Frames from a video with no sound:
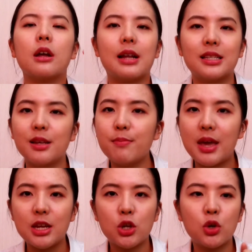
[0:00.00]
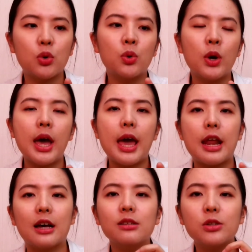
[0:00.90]
your lesson menu,
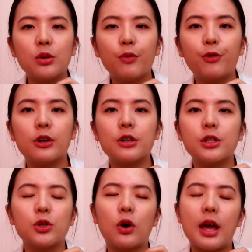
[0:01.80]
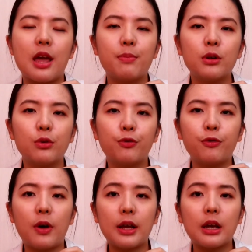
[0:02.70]
and on Student First you are able to
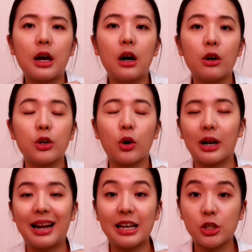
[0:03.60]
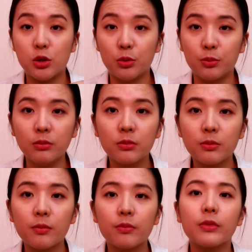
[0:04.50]
find out your classroom
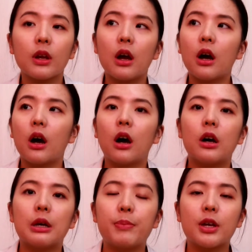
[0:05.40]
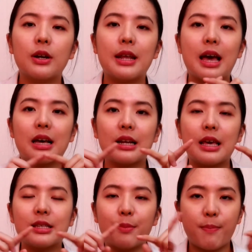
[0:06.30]
because
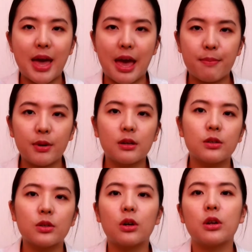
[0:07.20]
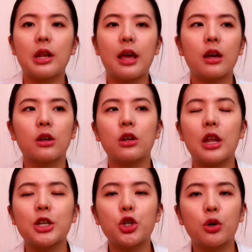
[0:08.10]
there's a map, so
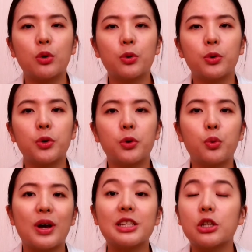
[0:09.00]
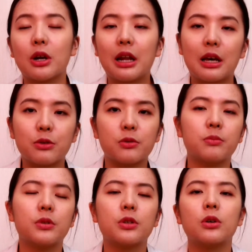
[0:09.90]
they show you where's your
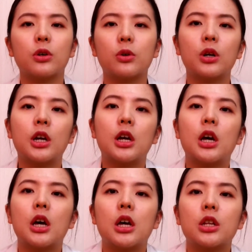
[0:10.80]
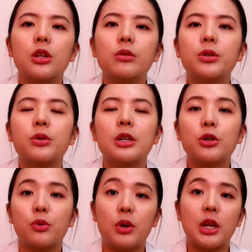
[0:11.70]
classroom. So new
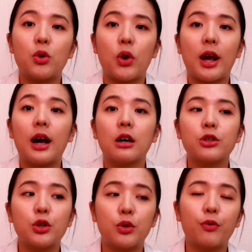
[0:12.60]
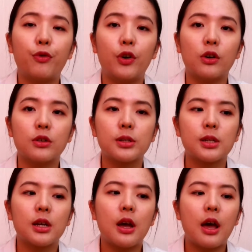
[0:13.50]
students should really rely on Student
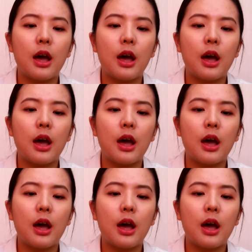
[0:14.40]
First,